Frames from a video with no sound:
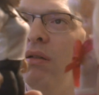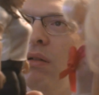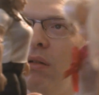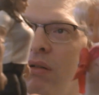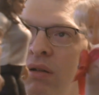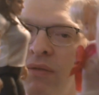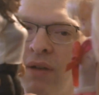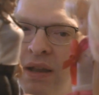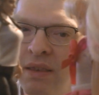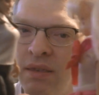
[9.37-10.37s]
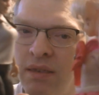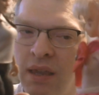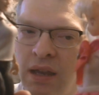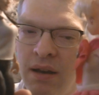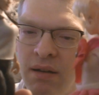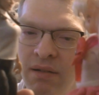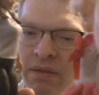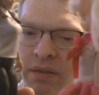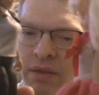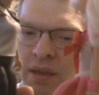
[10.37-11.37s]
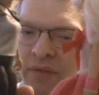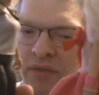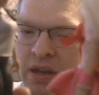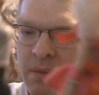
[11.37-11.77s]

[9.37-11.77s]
it right there, Stephanie